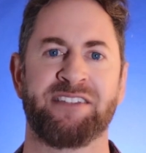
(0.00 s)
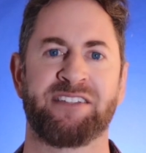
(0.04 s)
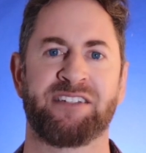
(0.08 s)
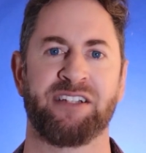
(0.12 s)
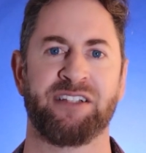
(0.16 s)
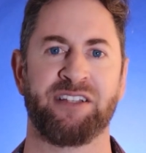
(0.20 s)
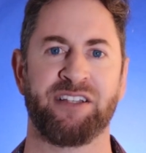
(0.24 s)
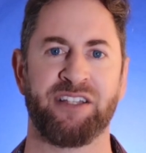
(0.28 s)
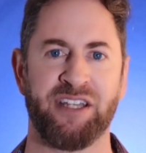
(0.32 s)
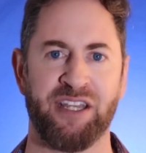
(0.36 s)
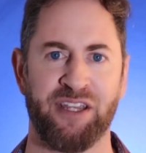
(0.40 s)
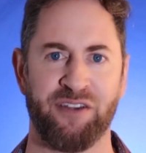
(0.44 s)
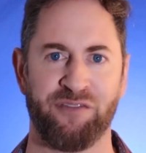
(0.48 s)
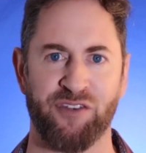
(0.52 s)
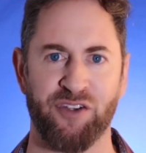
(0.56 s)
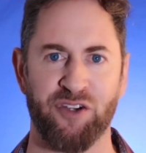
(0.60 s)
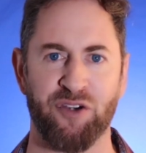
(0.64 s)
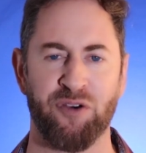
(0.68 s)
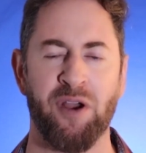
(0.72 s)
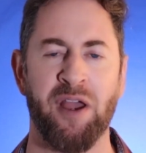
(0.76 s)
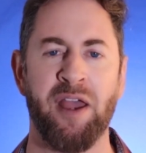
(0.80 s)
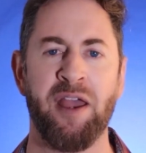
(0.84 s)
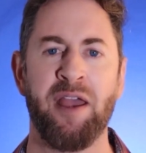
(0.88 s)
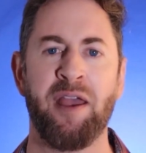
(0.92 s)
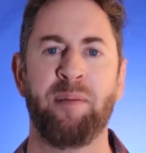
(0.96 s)
to leave
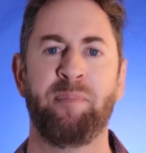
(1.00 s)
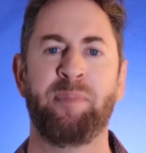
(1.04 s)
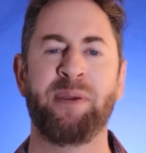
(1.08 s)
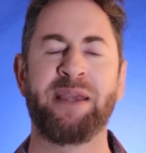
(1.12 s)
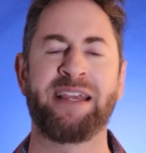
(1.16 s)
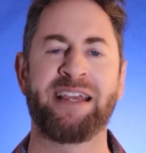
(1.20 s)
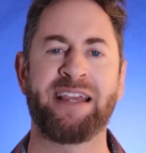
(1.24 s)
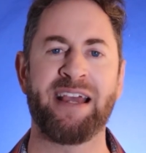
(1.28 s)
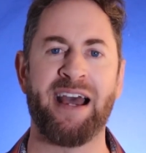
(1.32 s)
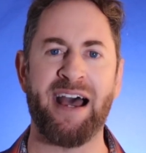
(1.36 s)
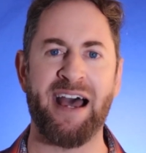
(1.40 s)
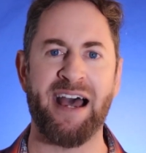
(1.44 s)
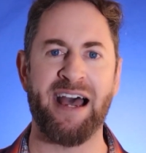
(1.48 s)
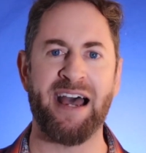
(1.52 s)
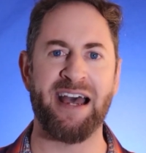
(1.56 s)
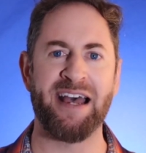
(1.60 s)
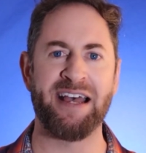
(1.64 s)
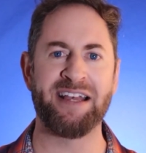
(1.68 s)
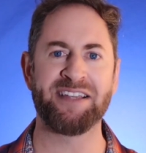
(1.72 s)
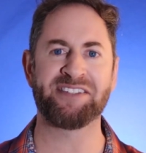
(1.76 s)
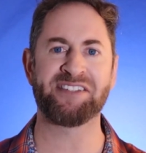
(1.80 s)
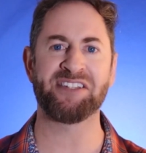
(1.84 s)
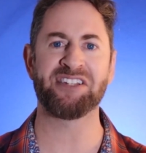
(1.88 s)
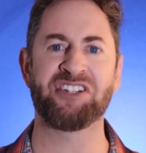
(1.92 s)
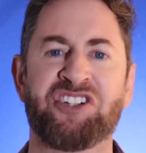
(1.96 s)
you
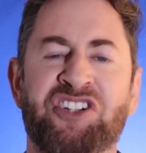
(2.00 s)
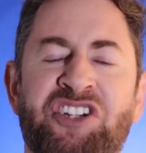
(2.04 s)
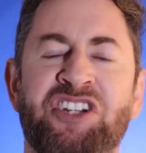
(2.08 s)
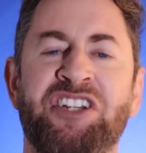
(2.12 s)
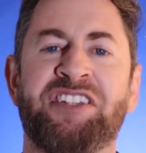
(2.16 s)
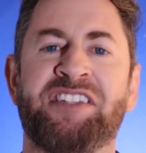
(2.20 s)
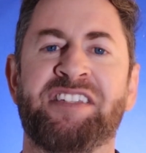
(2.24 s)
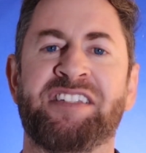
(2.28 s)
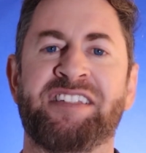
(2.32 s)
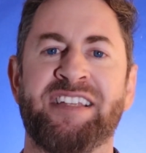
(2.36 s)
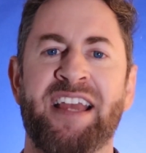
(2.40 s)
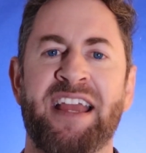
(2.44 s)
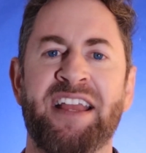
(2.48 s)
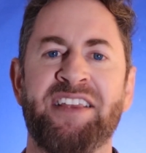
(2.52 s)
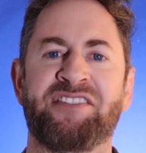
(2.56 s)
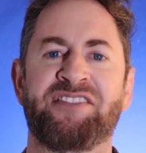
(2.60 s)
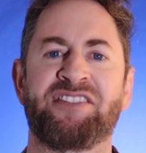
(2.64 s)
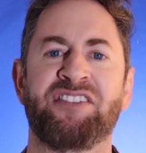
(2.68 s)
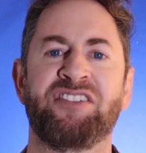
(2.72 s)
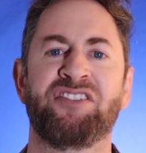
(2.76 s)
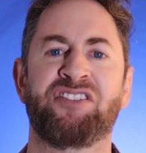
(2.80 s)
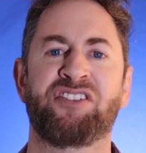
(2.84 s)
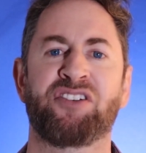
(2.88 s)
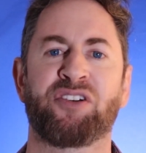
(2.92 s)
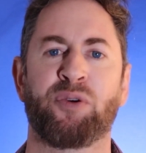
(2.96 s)
because she
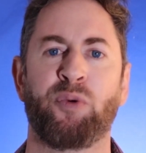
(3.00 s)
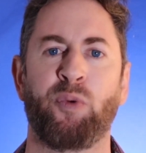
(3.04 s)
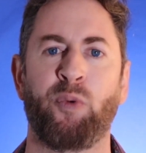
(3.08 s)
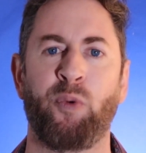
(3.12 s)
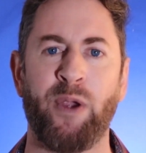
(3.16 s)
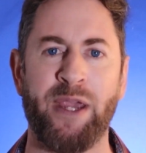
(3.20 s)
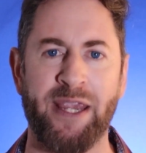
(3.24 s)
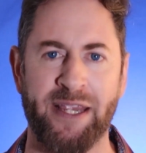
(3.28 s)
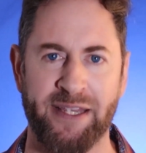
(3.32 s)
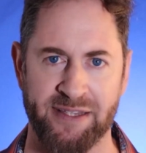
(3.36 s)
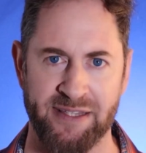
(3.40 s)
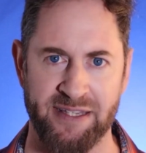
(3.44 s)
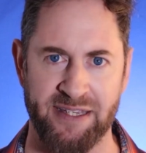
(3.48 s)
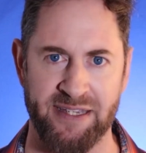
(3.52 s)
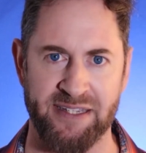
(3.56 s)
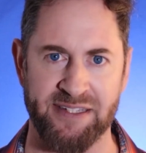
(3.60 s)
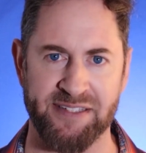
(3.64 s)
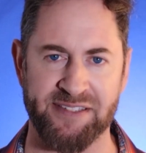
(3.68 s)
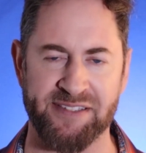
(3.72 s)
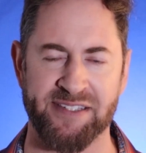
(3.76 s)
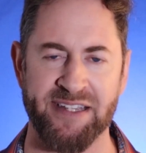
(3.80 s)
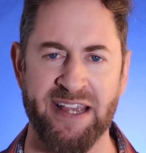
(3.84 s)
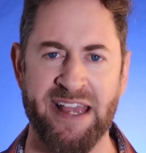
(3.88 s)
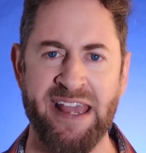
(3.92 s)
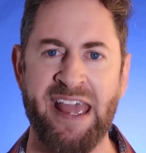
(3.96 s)
senses your
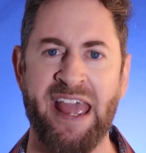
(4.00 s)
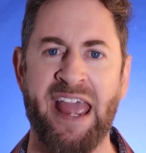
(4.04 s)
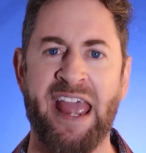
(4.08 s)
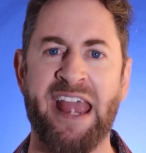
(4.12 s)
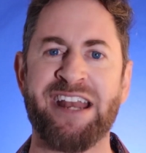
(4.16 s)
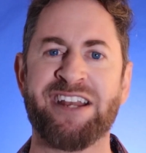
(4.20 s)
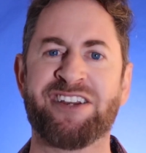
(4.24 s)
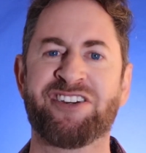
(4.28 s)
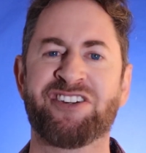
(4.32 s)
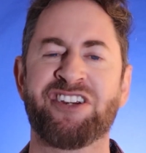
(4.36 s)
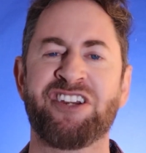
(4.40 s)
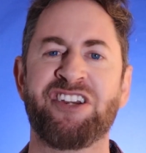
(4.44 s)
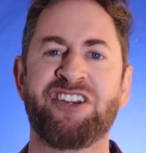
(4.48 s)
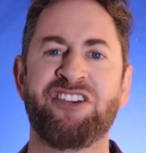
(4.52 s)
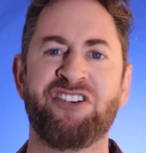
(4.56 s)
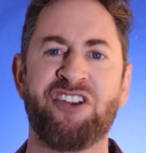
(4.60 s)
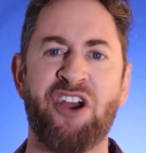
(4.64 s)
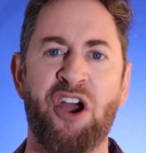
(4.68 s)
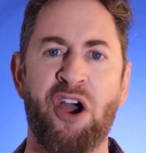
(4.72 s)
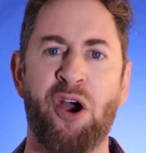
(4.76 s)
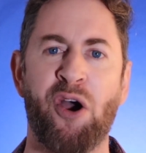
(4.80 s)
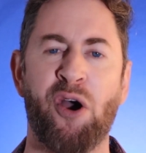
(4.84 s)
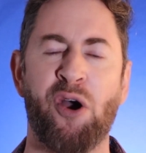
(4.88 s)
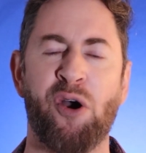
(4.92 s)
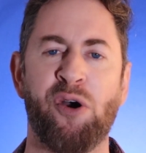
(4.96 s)
weakness and she
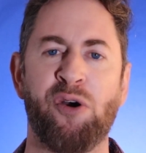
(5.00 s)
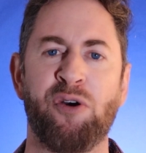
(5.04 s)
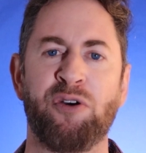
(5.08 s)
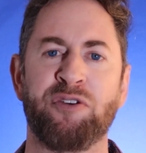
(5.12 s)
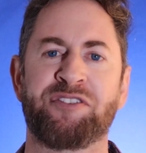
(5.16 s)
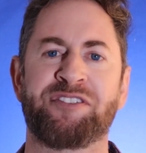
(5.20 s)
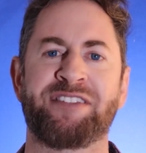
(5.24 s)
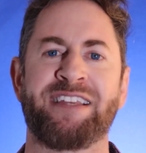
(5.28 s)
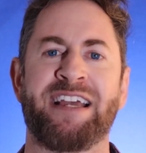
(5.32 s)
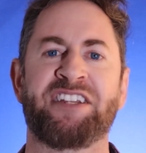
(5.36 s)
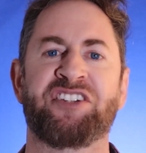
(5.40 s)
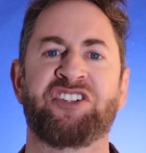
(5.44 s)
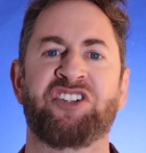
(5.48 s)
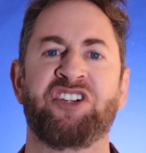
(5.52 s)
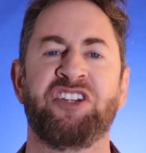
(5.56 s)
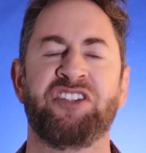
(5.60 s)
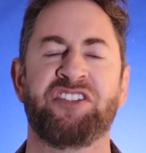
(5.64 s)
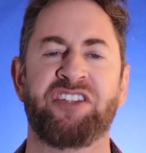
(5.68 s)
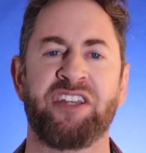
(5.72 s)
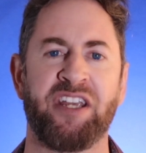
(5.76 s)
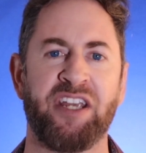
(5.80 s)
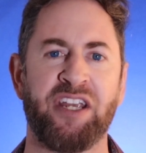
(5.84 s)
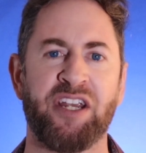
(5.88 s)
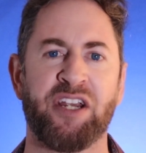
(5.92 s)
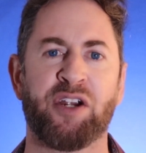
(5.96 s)
knows that
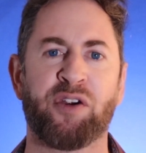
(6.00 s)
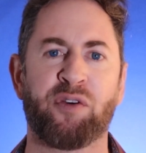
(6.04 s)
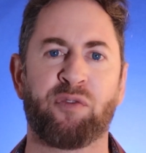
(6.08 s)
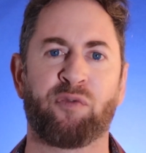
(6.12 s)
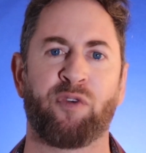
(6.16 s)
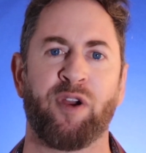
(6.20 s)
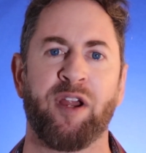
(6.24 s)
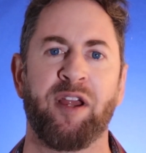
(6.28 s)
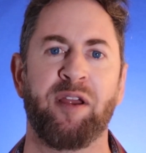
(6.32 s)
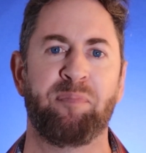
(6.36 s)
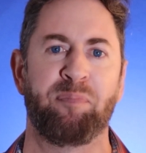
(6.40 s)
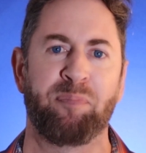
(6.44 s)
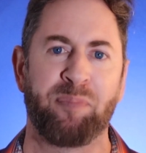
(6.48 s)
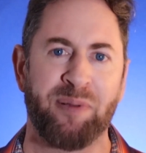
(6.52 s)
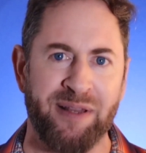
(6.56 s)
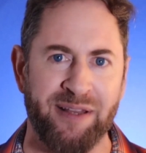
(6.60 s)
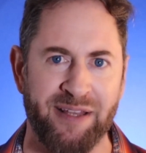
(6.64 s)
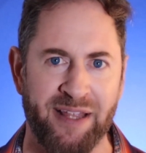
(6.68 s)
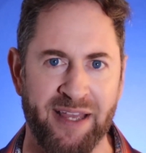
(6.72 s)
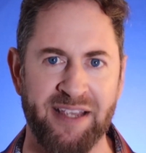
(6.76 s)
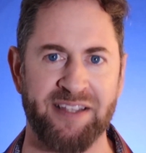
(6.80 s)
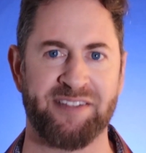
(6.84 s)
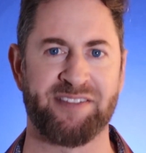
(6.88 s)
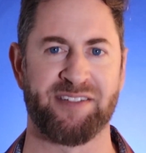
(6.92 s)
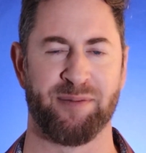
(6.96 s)
she's
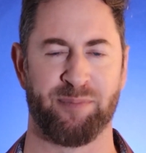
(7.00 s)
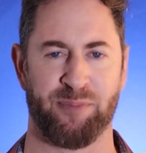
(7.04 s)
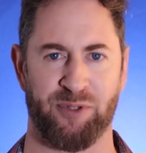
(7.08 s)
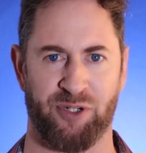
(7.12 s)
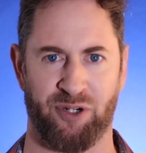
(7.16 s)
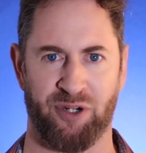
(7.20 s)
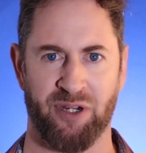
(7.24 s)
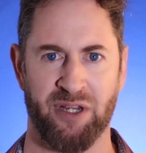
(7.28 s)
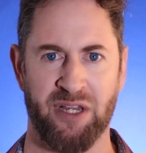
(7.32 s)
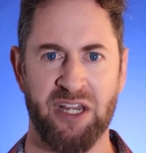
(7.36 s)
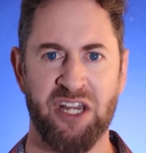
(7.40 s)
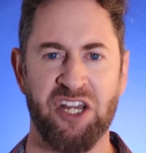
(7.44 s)
irreplaceable.